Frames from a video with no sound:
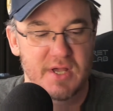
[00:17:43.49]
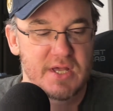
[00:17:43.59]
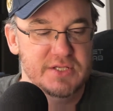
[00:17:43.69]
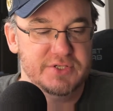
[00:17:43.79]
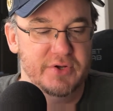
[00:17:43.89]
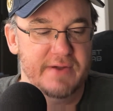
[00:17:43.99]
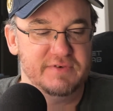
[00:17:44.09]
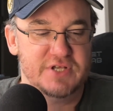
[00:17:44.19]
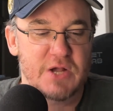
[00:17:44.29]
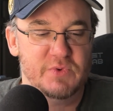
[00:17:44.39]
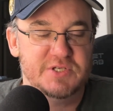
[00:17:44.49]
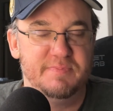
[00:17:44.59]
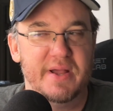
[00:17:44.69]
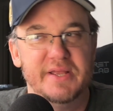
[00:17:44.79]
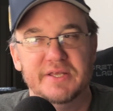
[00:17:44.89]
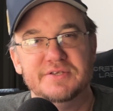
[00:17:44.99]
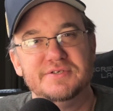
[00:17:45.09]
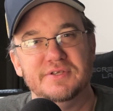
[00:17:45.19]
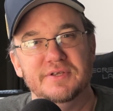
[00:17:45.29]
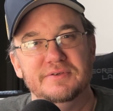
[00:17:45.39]
So every time we spike
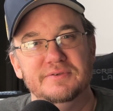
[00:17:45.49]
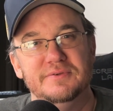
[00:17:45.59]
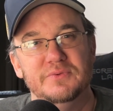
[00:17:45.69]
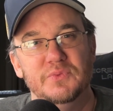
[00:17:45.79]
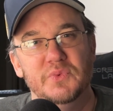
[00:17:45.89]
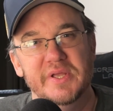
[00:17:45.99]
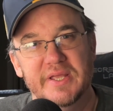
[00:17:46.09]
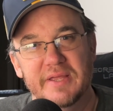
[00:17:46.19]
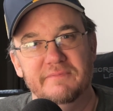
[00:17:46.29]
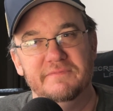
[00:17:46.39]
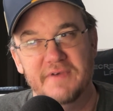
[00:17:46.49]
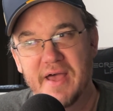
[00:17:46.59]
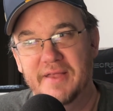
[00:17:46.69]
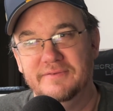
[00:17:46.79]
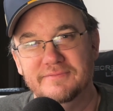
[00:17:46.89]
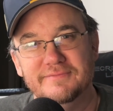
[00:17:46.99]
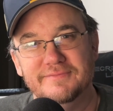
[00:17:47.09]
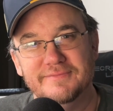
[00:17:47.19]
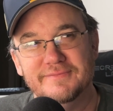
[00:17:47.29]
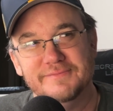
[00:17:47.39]
insulin, we get fat,
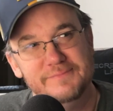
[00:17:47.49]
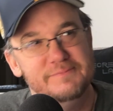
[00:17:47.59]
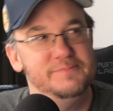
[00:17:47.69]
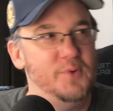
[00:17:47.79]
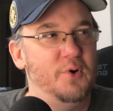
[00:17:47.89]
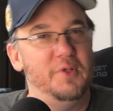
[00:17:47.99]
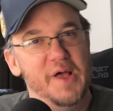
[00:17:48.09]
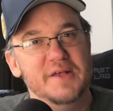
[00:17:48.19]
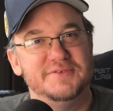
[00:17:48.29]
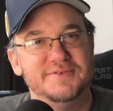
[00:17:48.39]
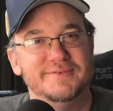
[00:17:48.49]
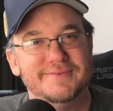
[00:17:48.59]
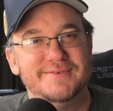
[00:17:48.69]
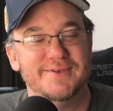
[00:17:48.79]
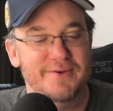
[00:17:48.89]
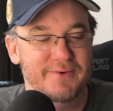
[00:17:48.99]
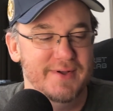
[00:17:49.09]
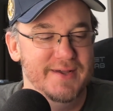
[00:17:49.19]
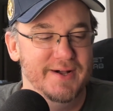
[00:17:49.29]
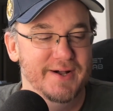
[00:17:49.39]
more or less. So
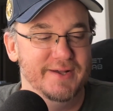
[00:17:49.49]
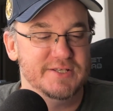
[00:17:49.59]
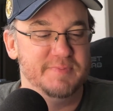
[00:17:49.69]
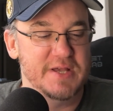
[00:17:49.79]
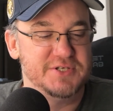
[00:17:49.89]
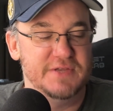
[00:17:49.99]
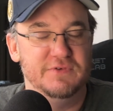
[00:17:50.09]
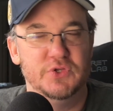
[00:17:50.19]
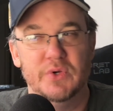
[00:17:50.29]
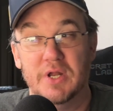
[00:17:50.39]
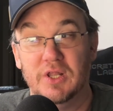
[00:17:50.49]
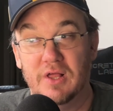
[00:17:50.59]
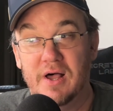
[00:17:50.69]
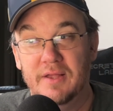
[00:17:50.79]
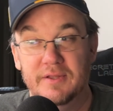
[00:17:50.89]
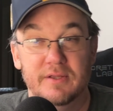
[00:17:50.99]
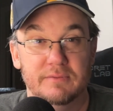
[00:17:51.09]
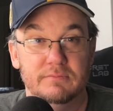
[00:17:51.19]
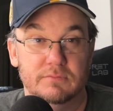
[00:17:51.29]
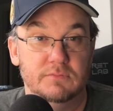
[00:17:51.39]
especially if you do it a lot
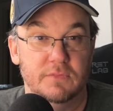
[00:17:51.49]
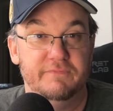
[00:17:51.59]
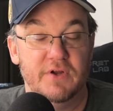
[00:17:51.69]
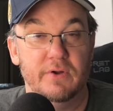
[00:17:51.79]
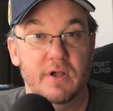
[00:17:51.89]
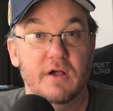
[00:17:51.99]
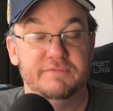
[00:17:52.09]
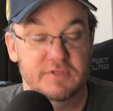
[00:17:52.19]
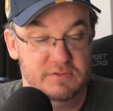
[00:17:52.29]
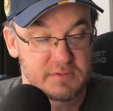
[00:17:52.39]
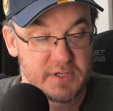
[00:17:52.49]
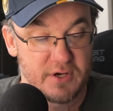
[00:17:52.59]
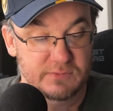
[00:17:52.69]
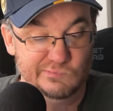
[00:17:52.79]
and very often, you know.